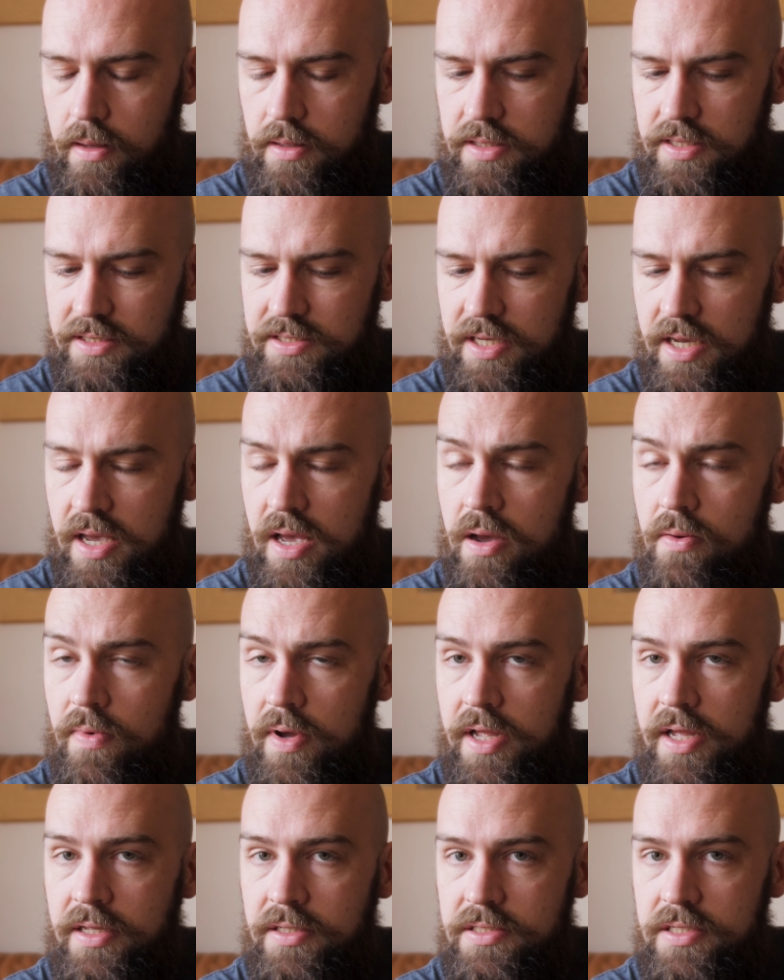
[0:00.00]
To say I
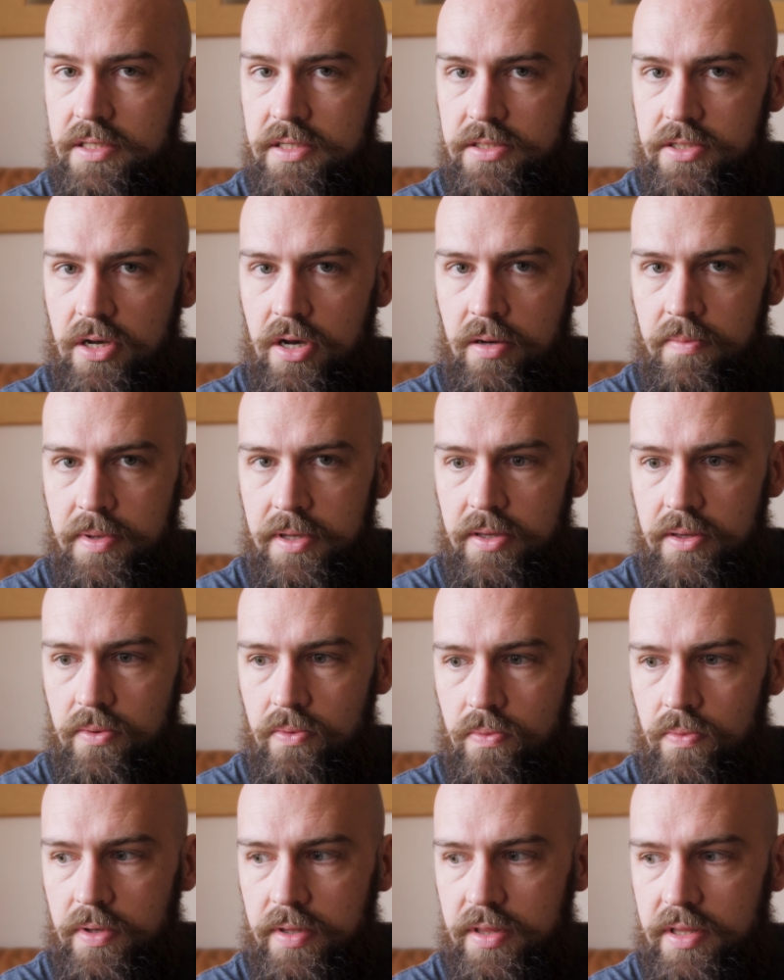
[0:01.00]
went into this hobby
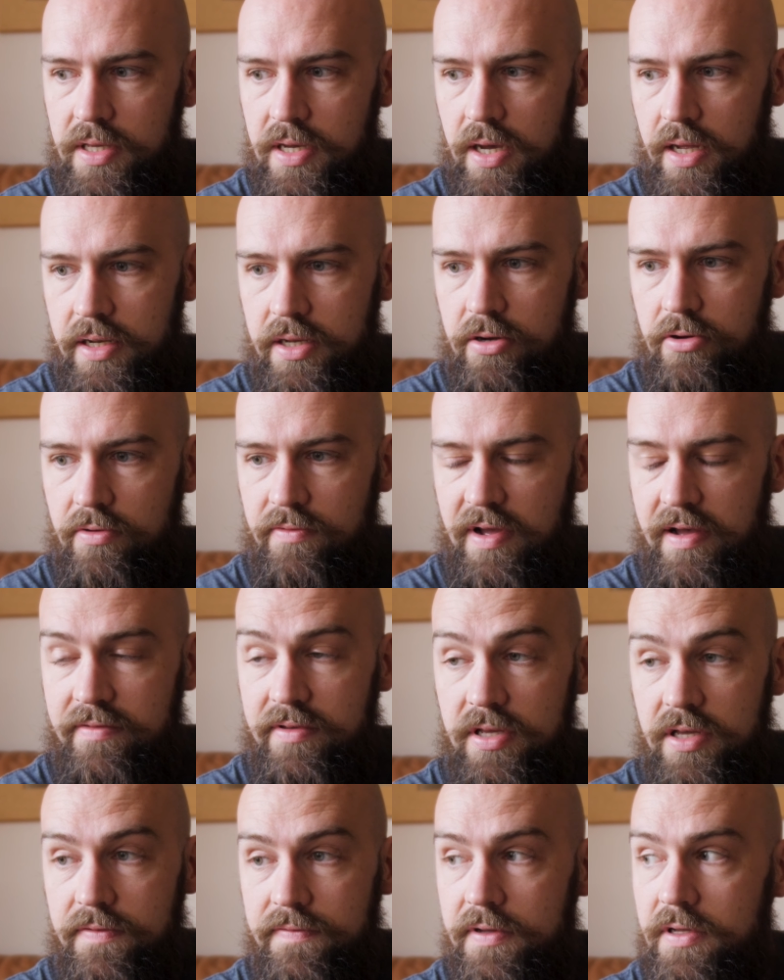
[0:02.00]
with the idea of
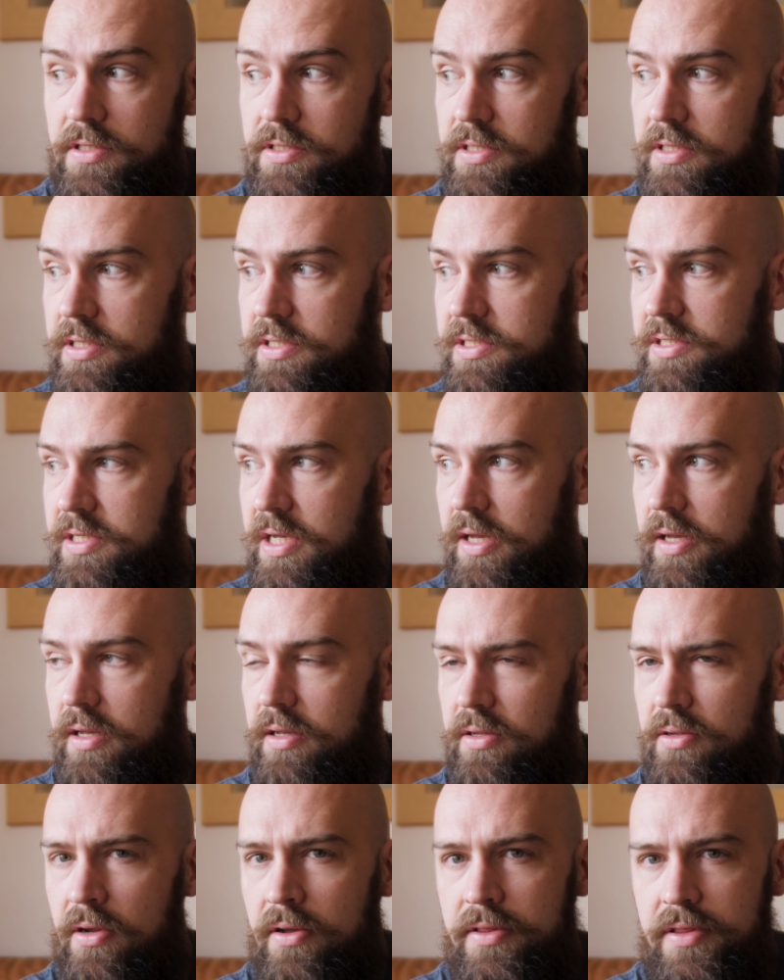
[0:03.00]
having a filterless
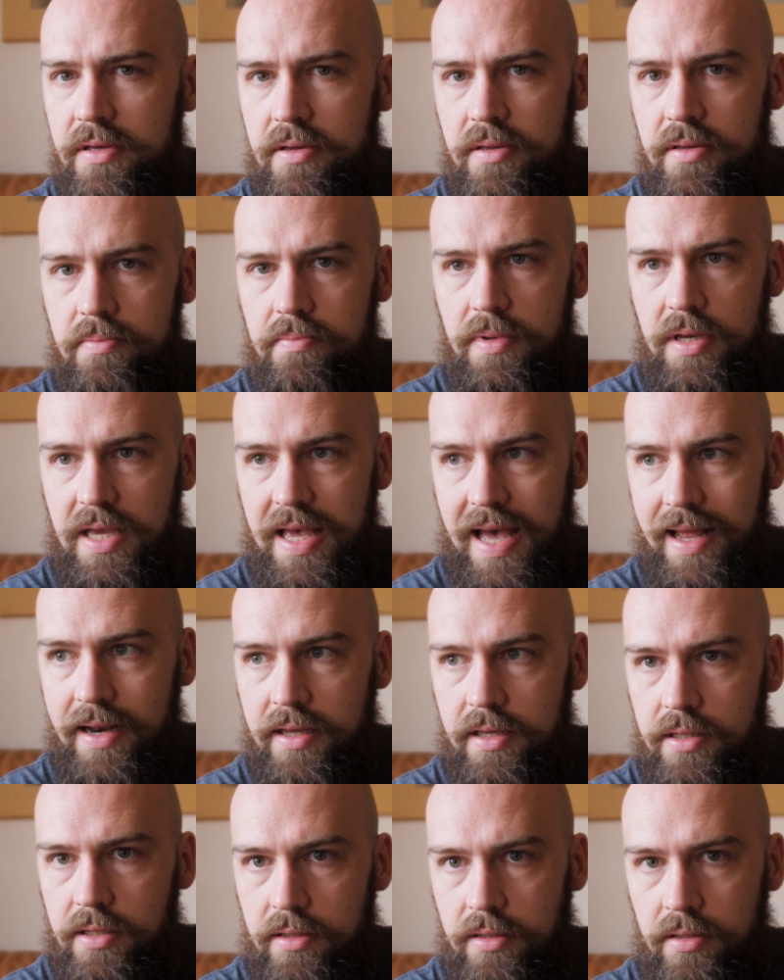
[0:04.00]
tank, nothing
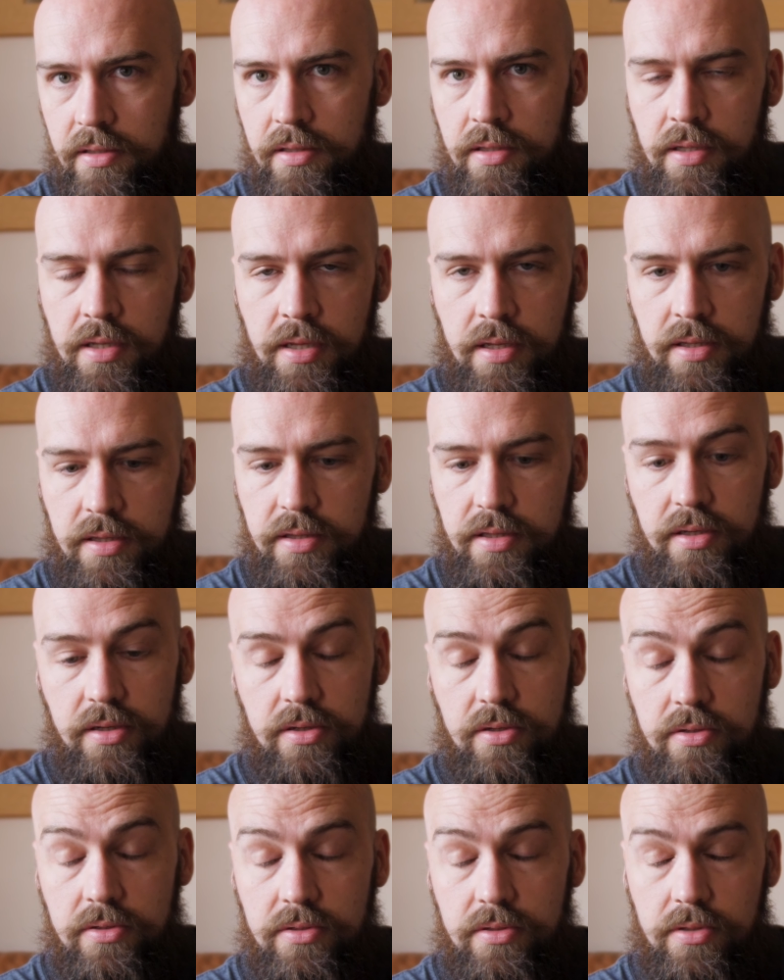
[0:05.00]
mechanical that
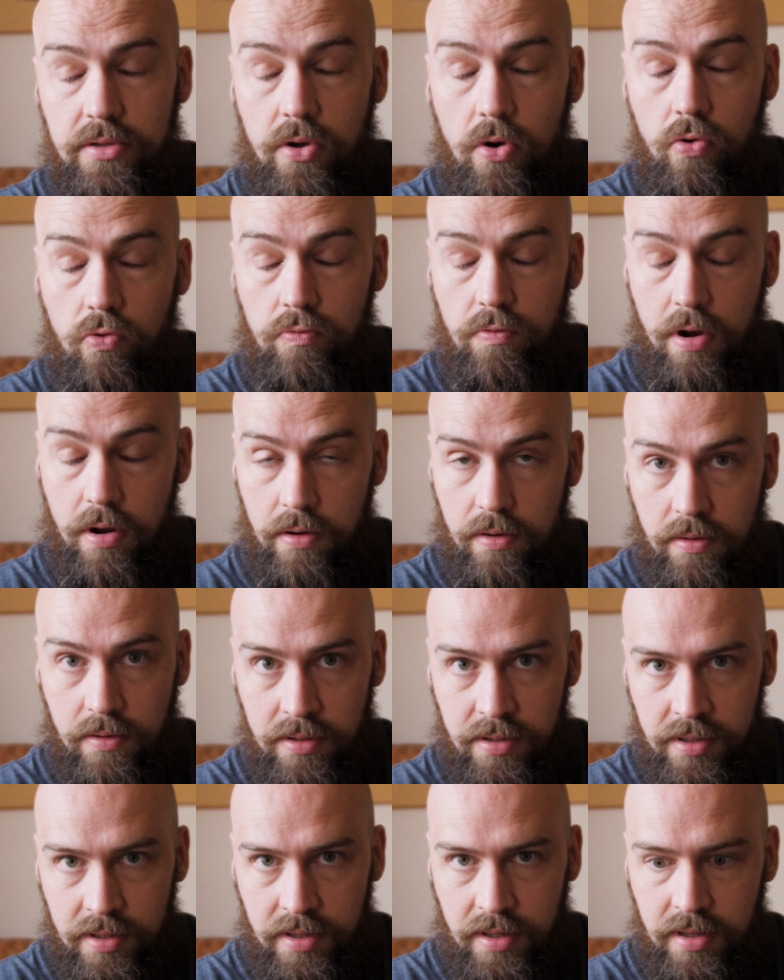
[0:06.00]
could go
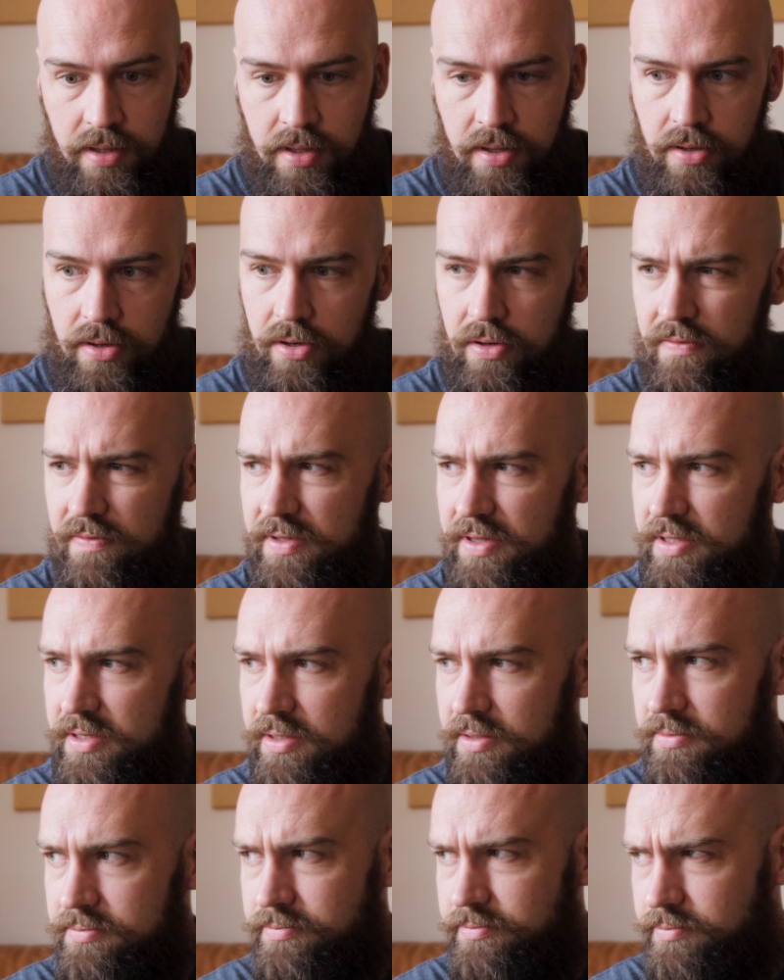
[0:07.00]
wrong, other
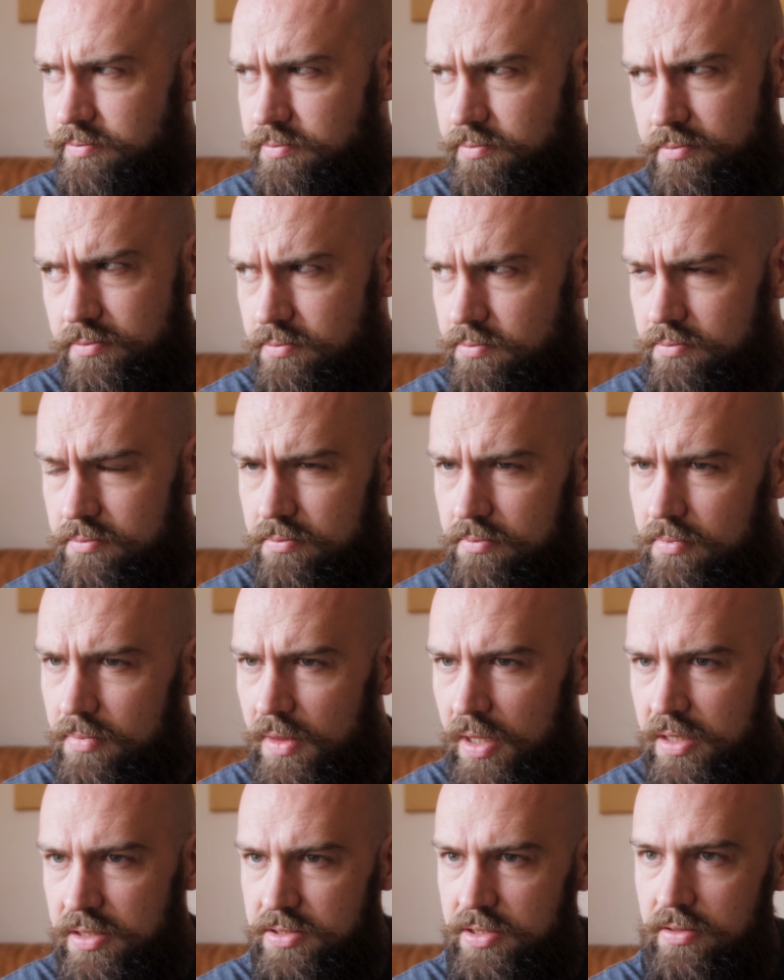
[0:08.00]
than,
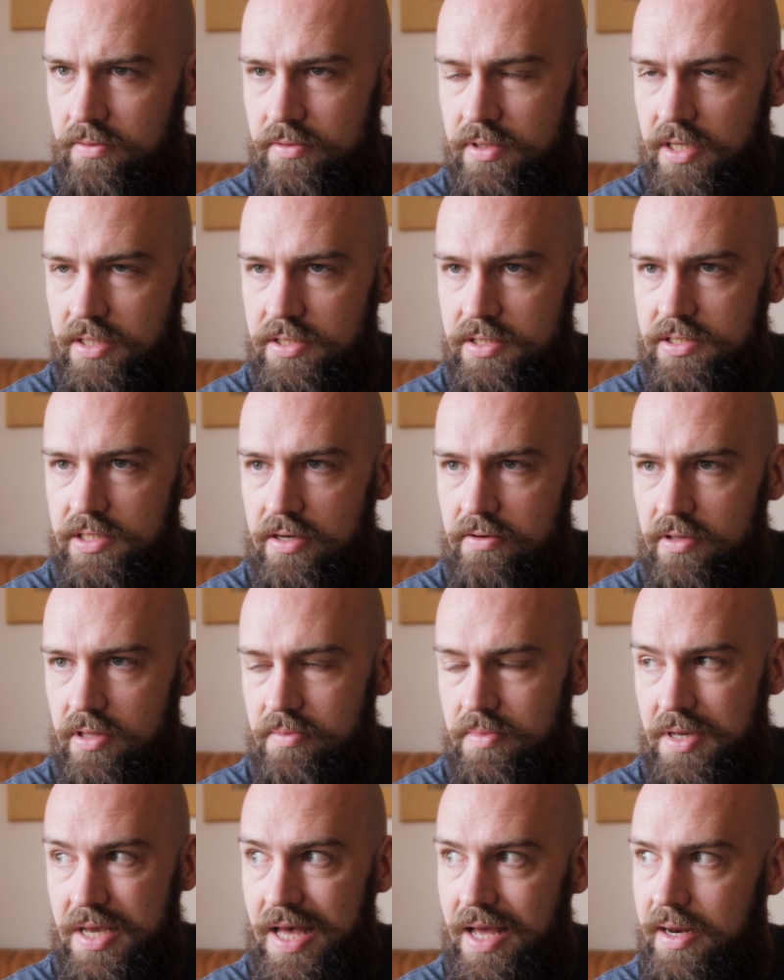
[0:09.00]
it's not
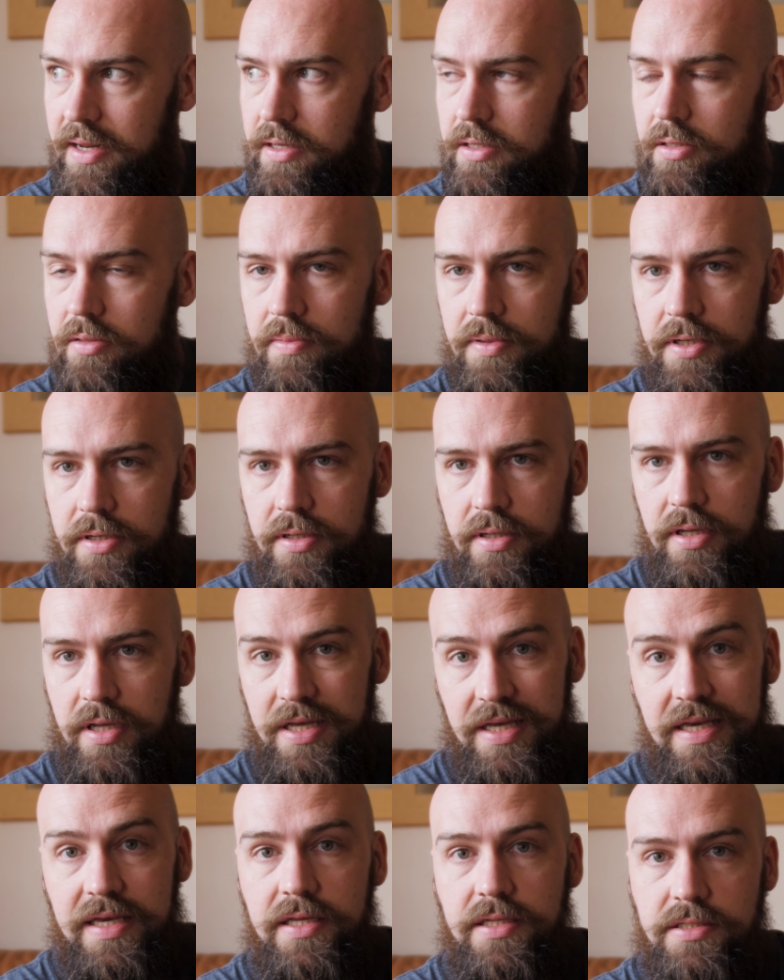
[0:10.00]
necessarily mechanical, but a
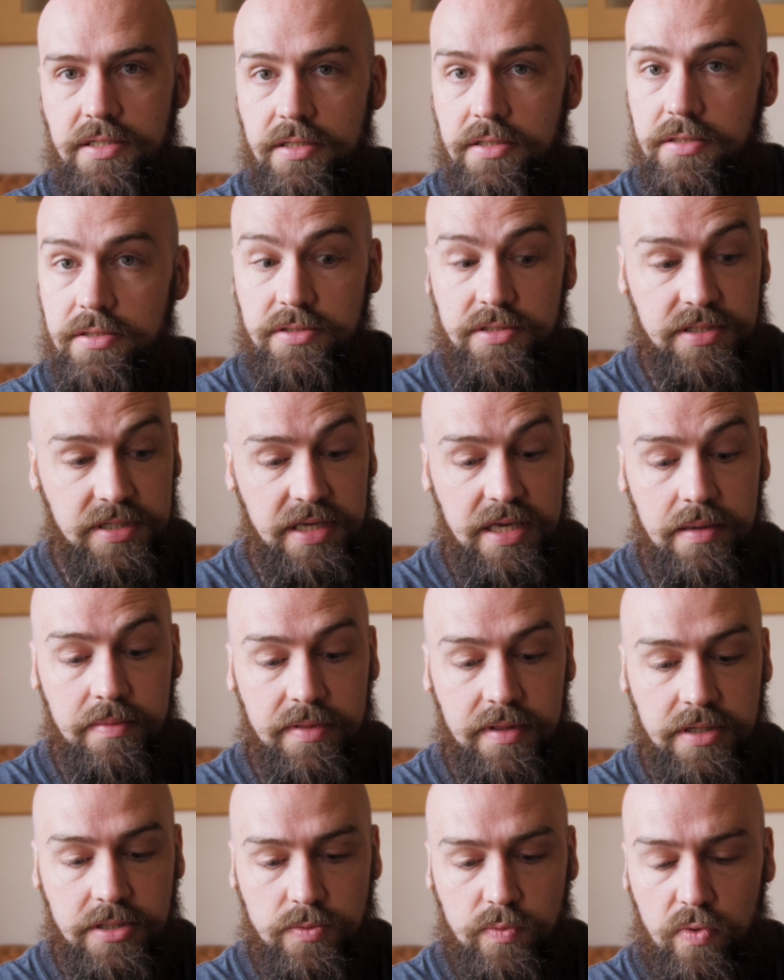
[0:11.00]
heater just to keep
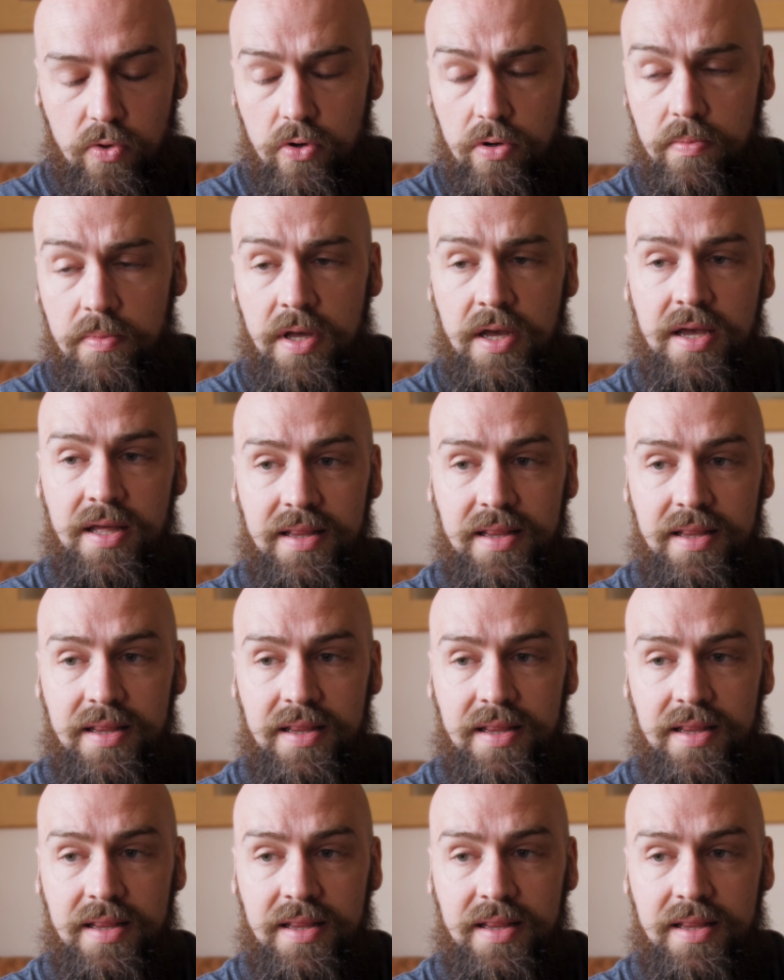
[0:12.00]
things warm.